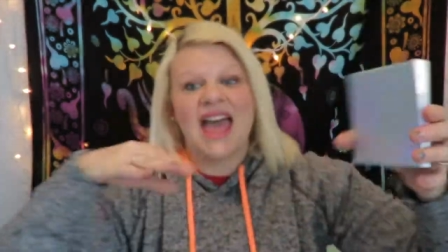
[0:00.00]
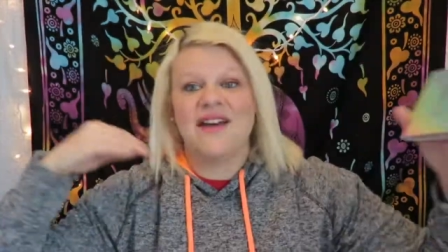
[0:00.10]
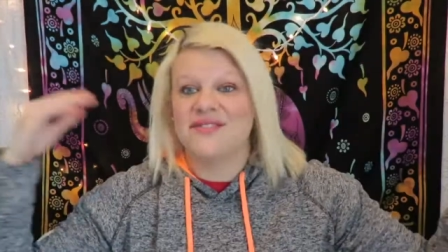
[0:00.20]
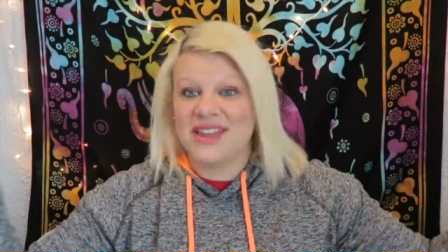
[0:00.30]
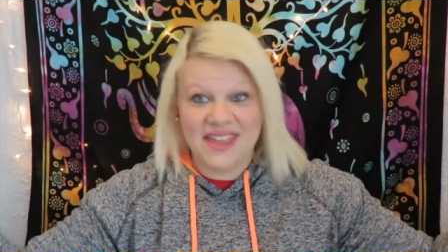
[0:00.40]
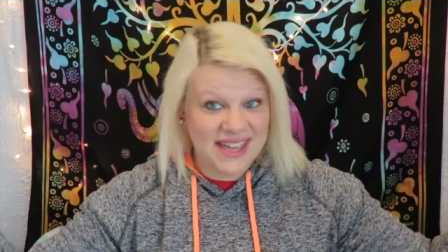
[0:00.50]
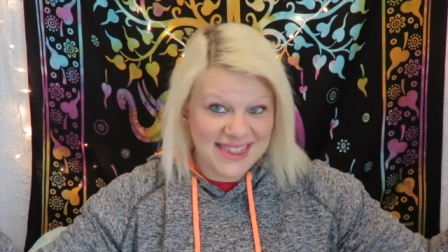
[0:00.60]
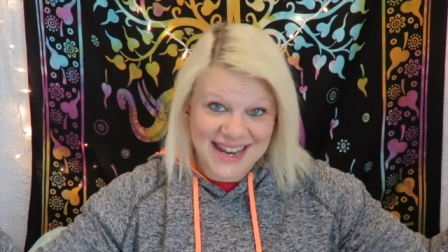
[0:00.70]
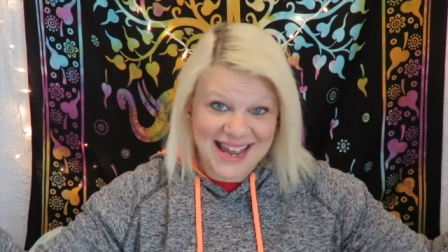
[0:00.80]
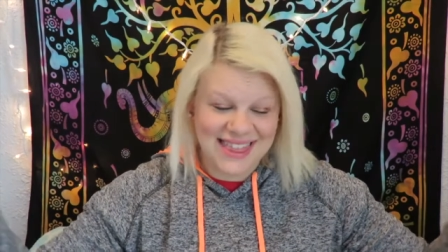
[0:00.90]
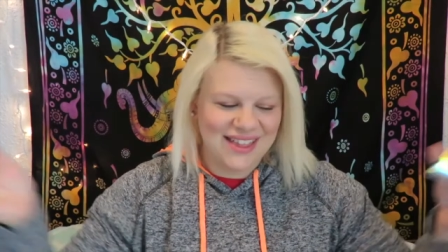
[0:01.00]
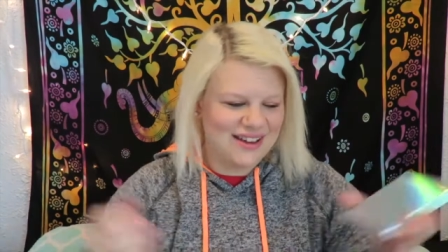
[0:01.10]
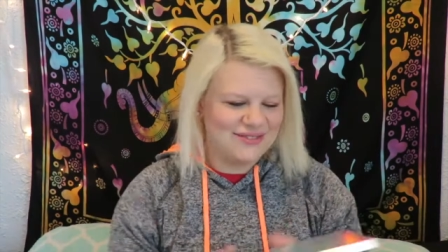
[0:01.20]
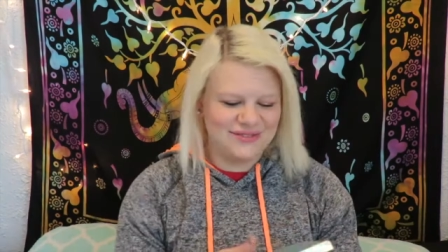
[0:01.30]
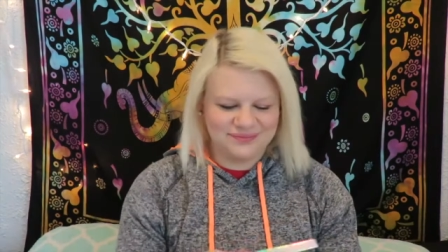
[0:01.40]
everything that I
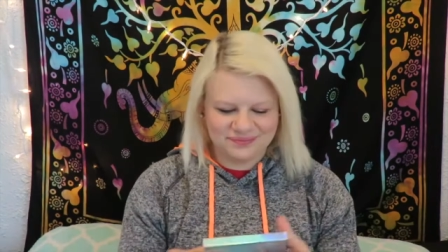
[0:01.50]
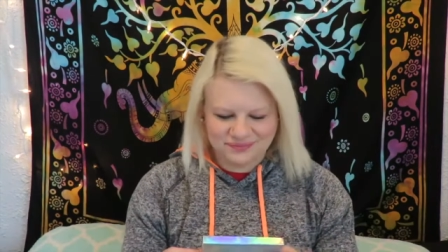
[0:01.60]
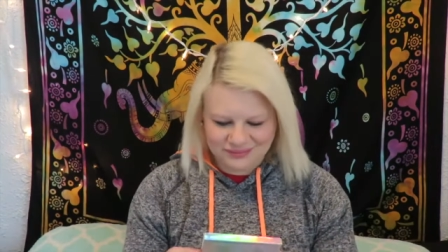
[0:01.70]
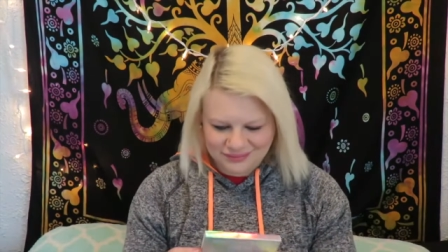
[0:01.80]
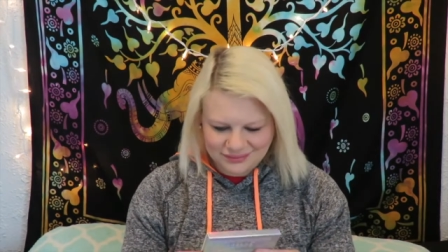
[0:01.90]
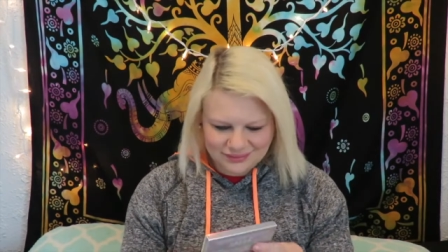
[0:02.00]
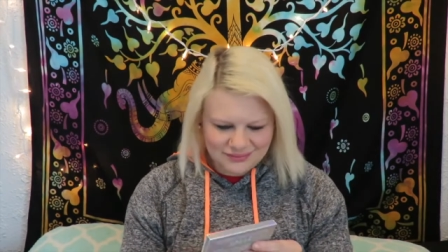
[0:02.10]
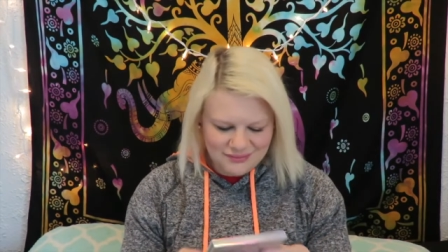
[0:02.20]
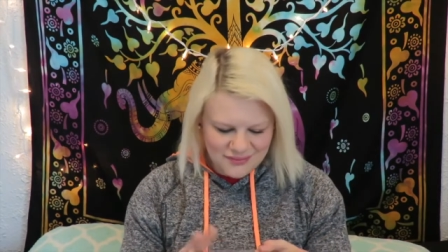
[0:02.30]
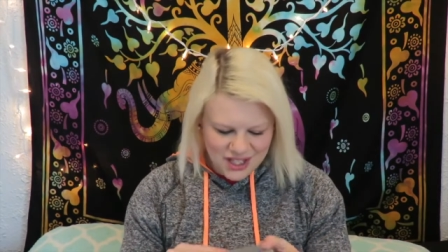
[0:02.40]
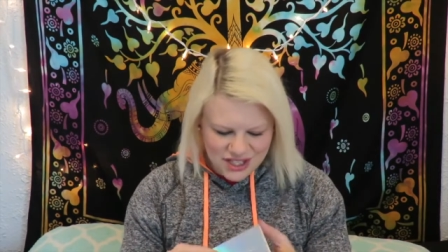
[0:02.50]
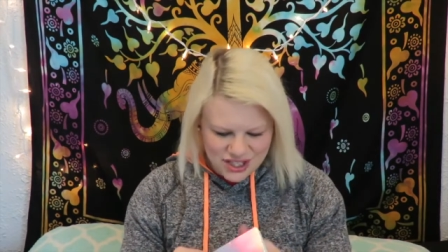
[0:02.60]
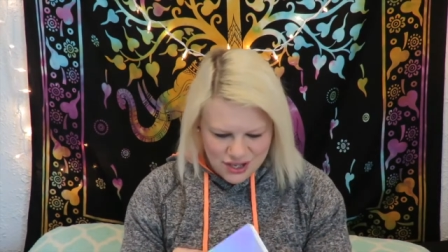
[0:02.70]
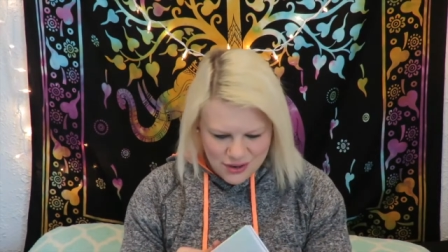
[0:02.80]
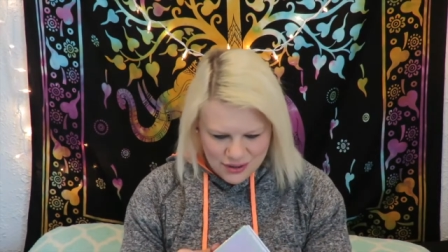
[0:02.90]
love.
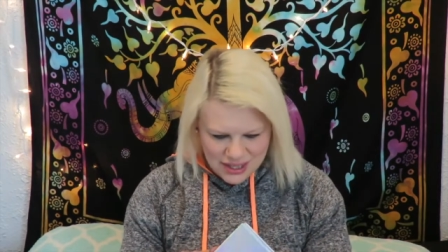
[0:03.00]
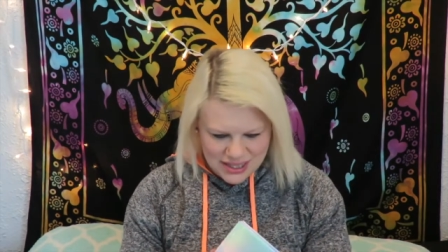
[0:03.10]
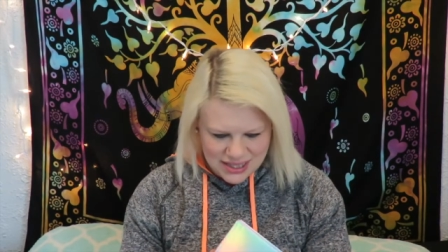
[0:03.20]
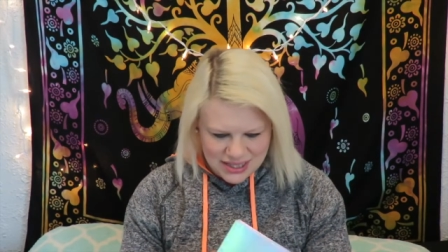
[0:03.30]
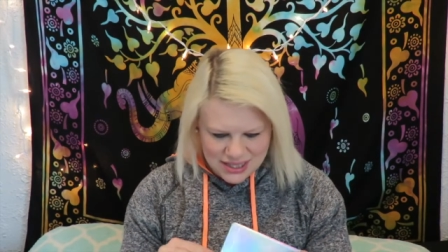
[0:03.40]
So let's